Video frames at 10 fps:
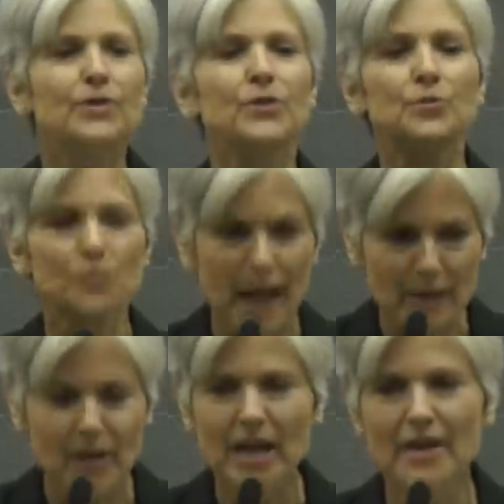to
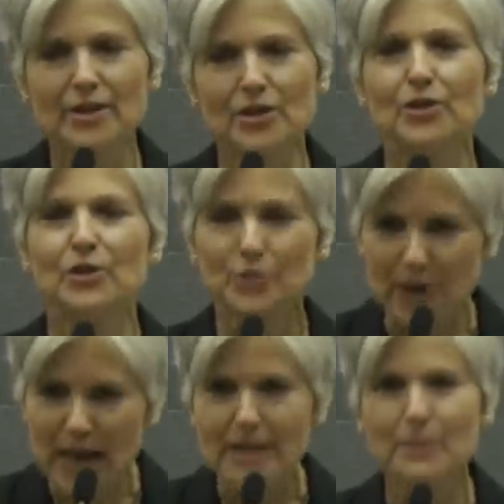recreational
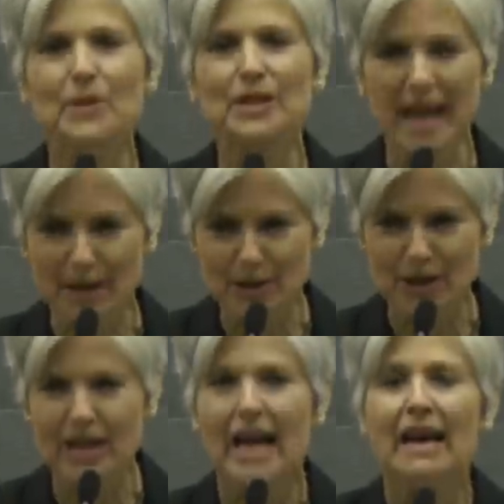
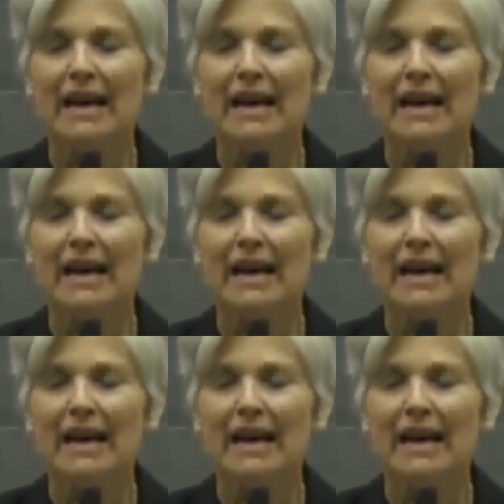transportation